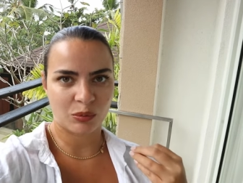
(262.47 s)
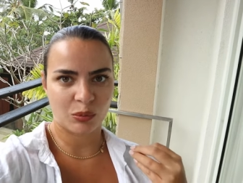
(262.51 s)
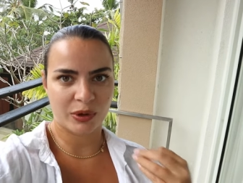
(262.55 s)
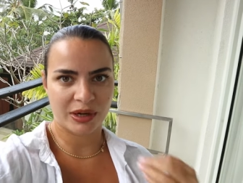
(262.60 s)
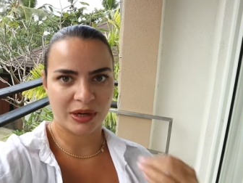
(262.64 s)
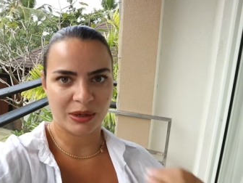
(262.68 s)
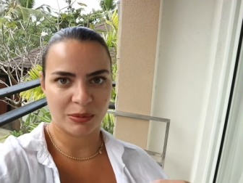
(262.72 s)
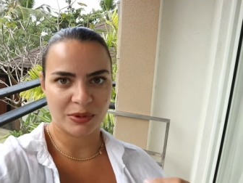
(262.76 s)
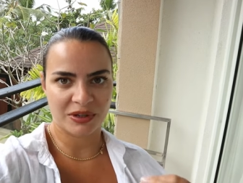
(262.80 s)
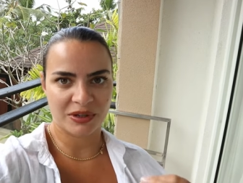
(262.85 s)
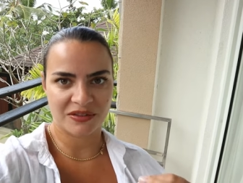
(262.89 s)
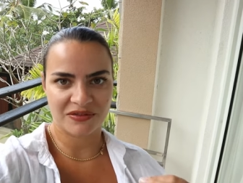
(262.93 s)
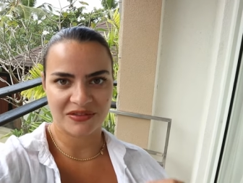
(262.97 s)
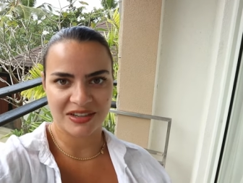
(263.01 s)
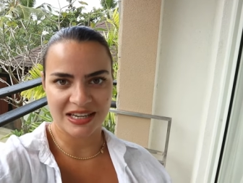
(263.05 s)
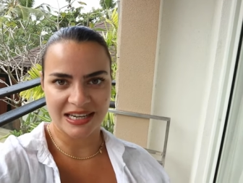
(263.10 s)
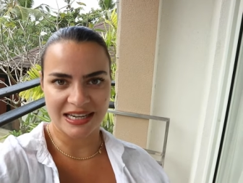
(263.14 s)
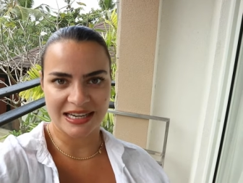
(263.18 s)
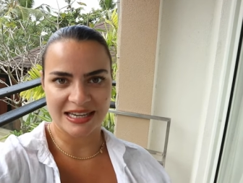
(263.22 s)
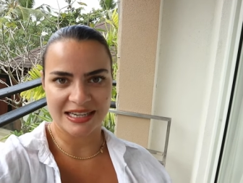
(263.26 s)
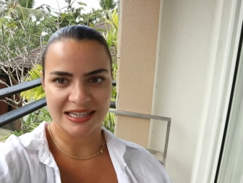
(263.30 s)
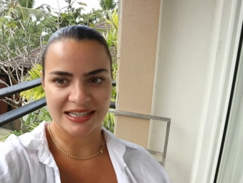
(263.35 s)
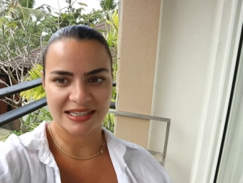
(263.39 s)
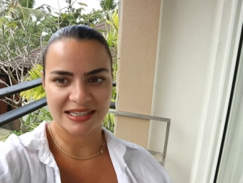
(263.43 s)
we would have
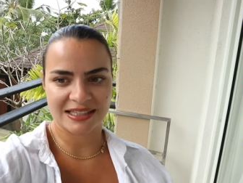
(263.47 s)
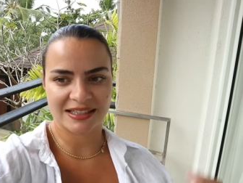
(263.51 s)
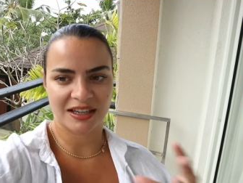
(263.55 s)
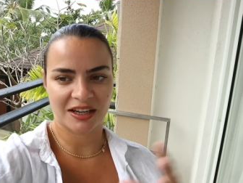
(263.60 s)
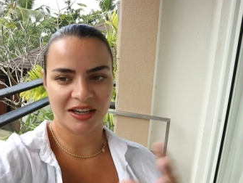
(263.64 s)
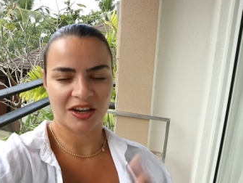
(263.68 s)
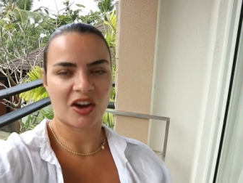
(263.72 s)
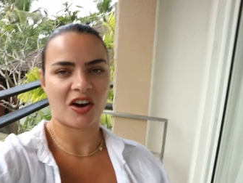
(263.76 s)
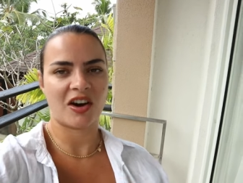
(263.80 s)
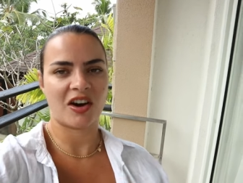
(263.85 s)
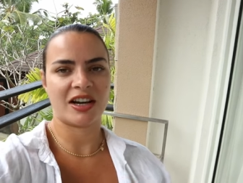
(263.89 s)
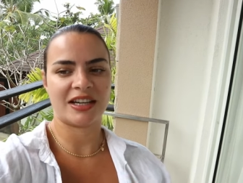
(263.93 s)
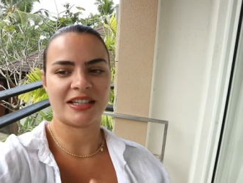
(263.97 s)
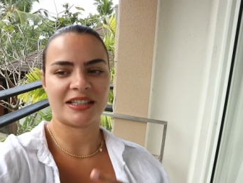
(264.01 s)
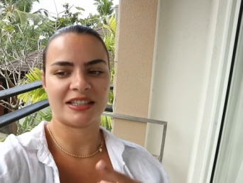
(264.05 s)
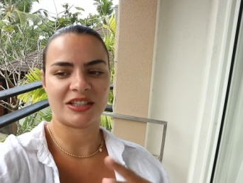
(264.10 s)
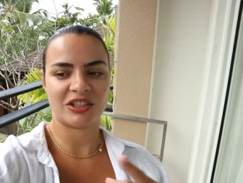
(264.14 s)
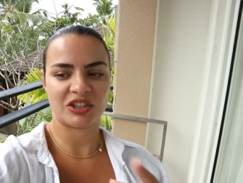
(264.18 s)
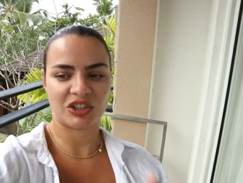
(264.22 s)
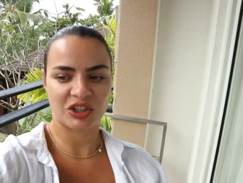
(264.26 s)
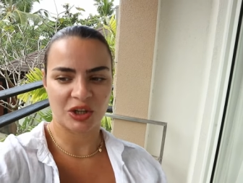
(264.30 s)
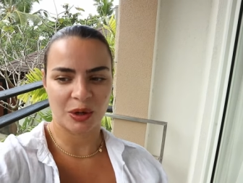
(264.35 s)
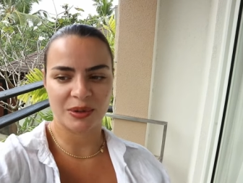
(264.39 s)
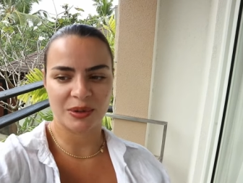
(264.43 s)
needed a guide
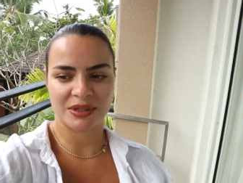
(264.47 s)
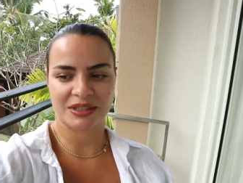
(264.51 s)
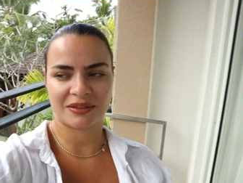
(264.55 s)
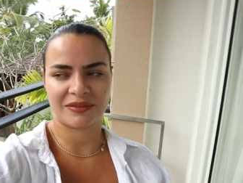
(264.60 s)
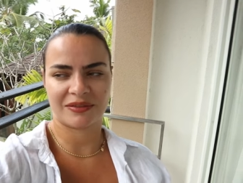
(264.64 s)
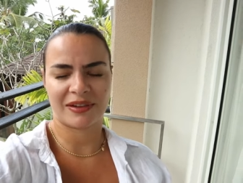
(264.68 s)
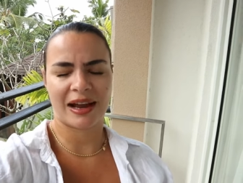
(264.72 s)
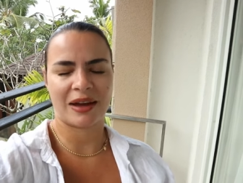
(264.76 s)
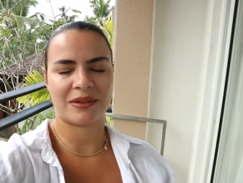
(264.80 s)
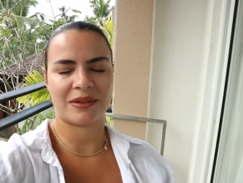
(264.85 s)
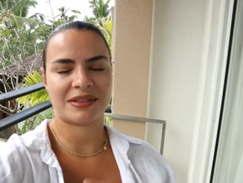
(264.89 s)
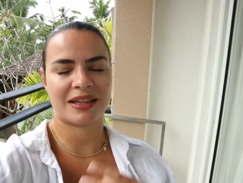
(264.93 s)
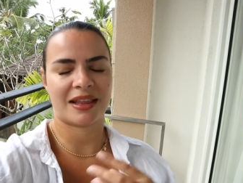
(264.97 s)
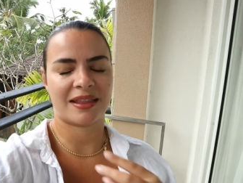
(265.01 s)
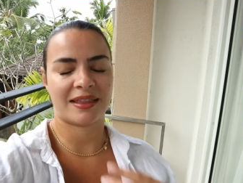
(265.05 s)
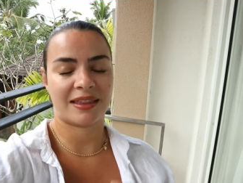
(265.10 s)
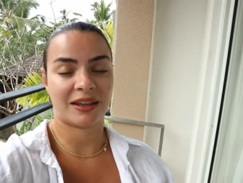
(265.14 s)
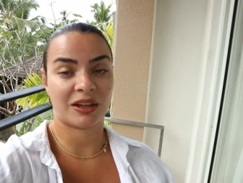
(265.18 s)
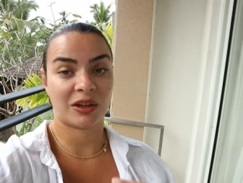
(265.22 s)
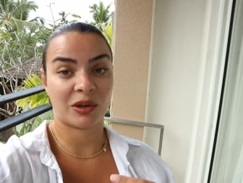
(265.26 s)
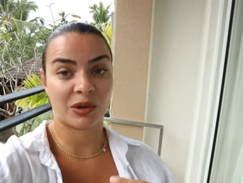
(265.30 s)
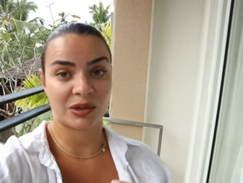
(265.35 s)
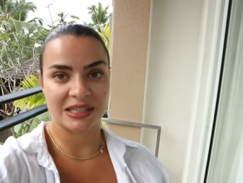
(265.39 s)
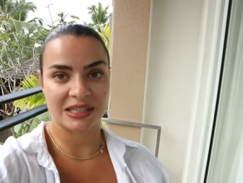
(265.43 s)
to show us around and
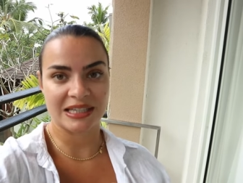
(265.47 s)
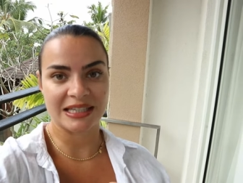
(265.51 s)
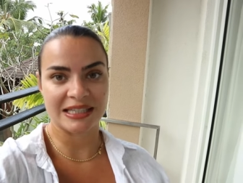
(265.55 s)
thank god